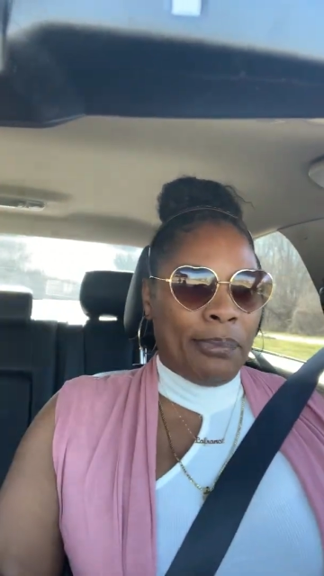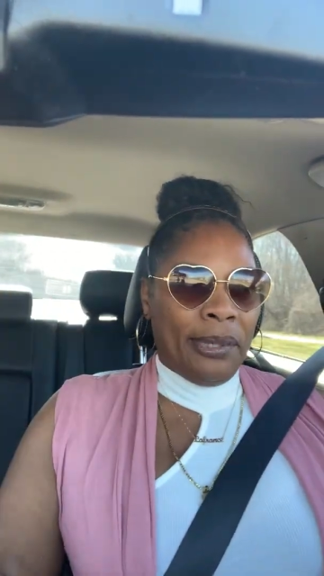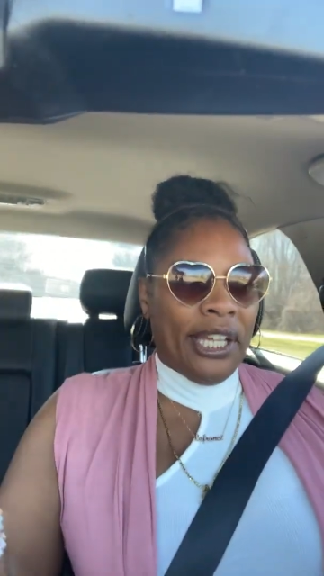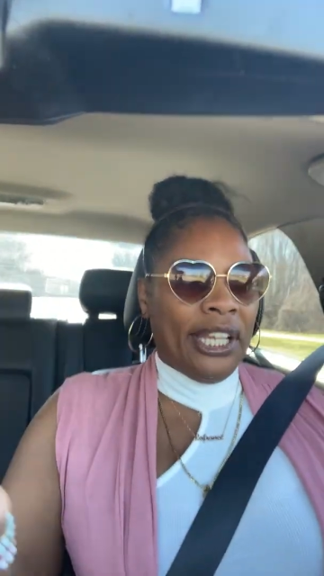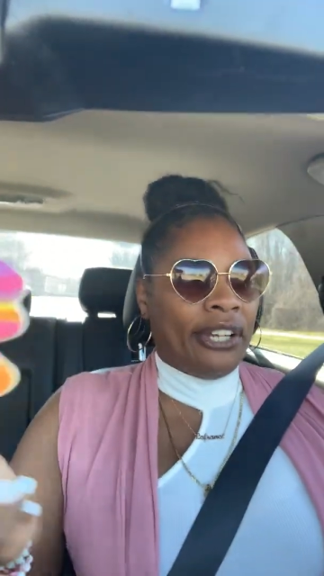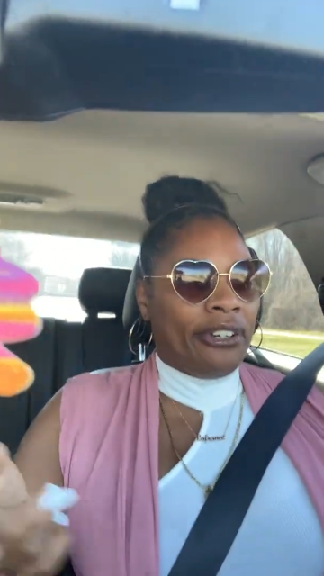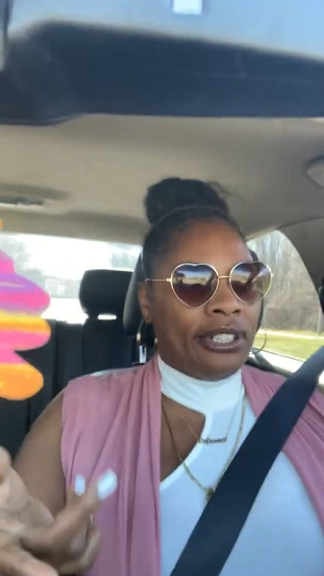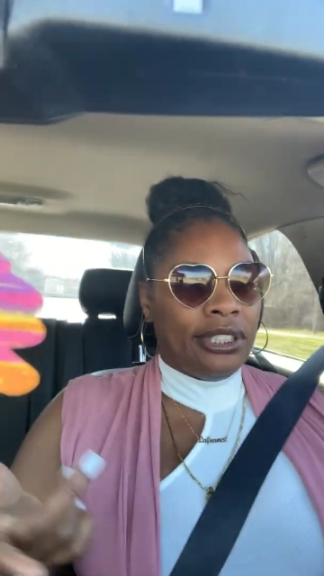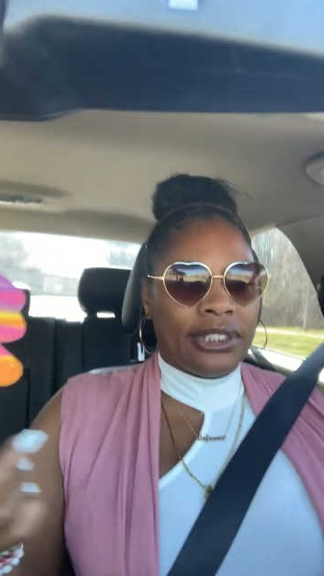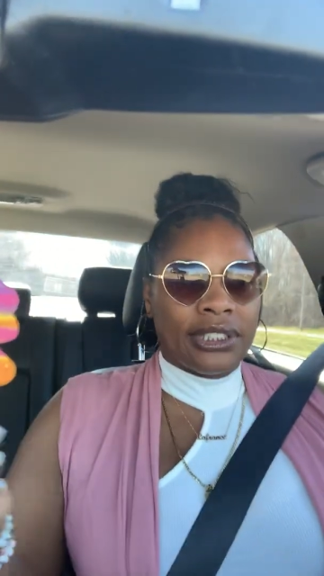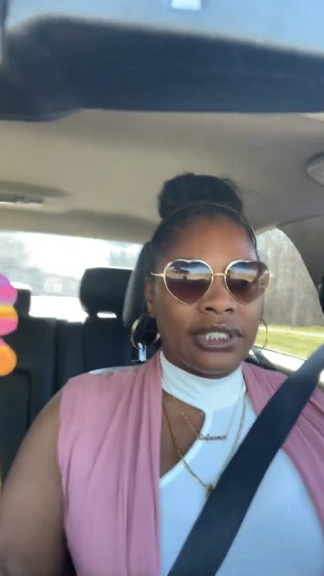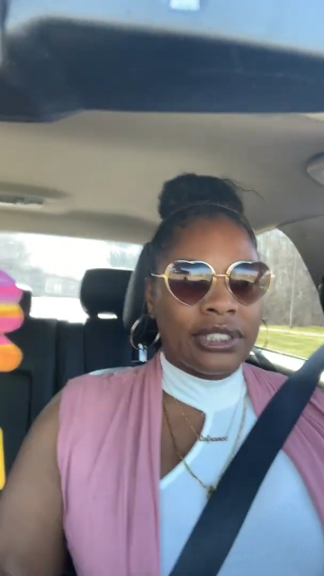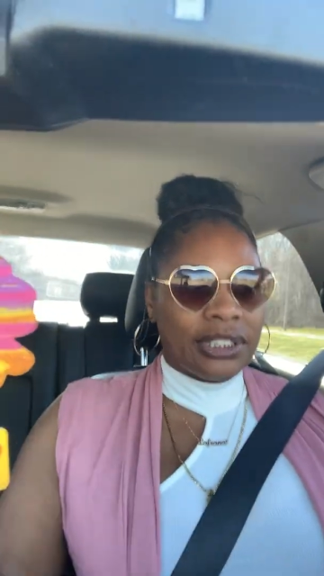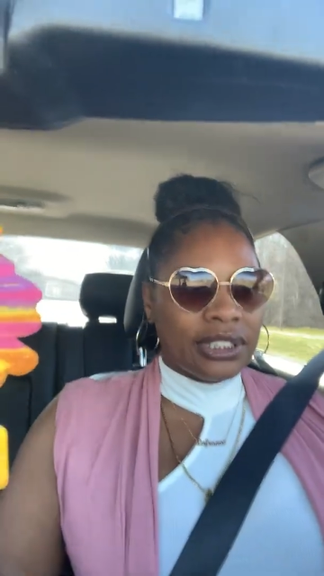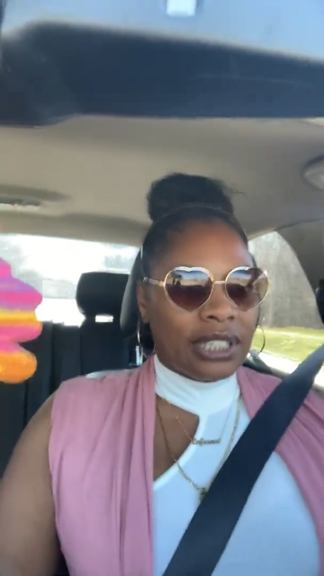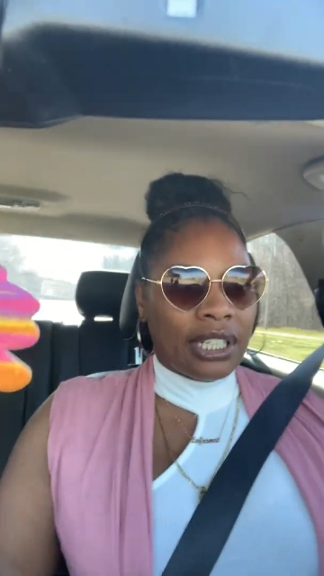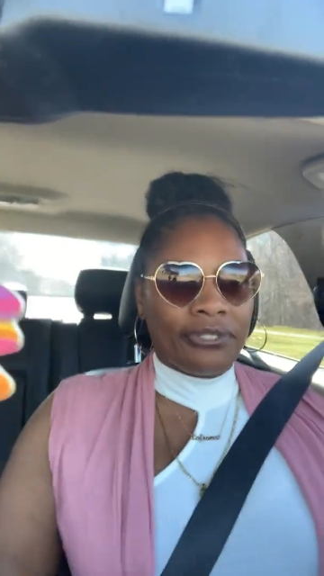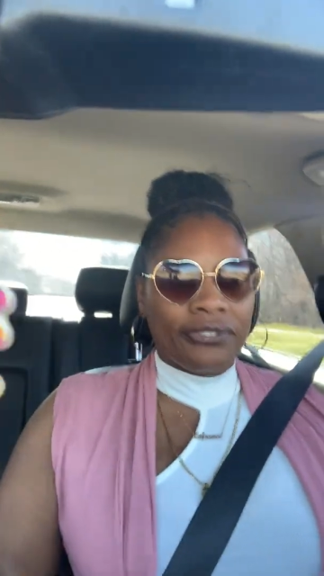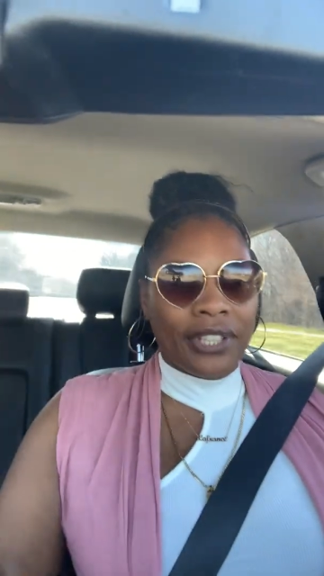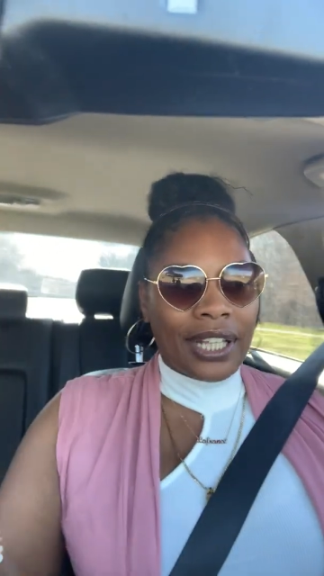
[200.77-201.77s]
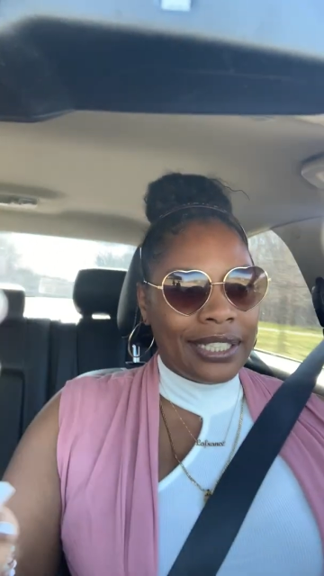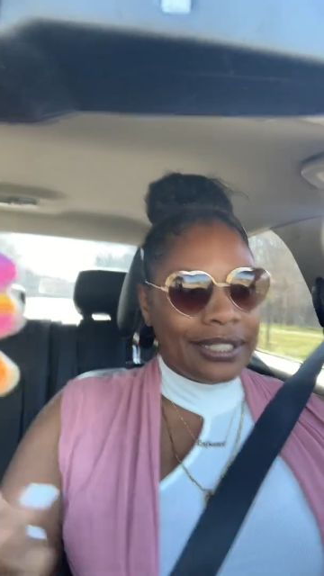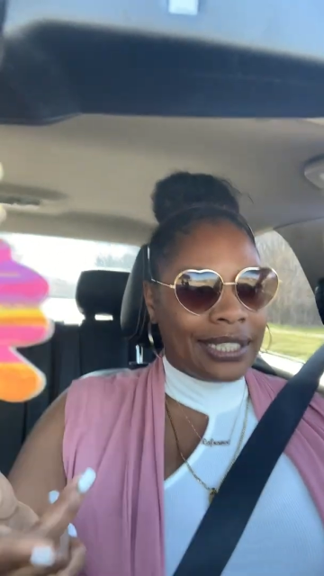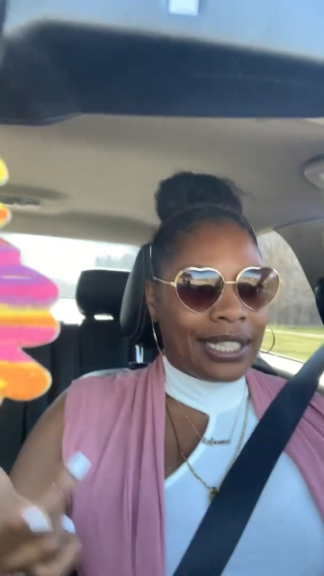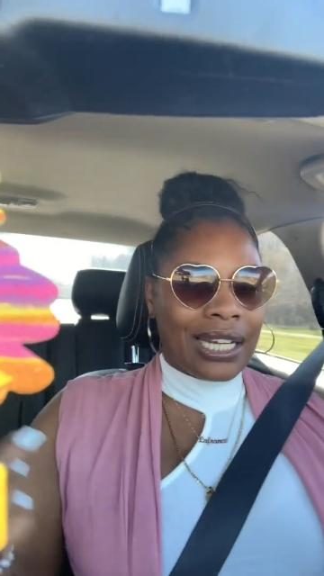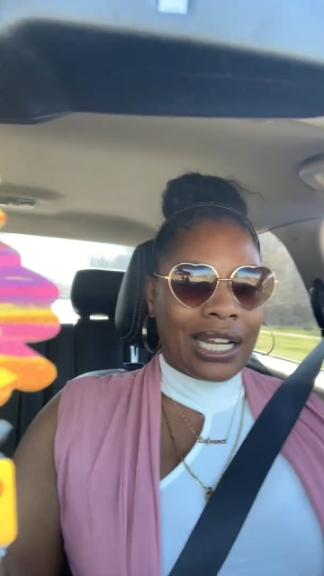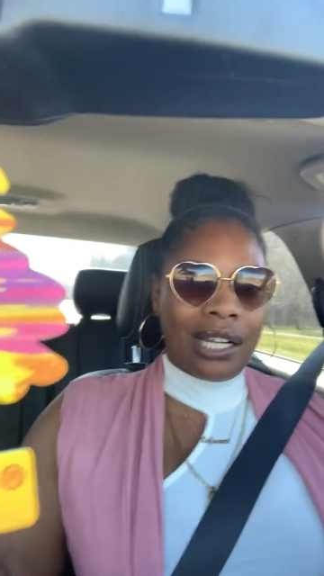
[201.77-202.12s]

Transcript: parents and stuff like that.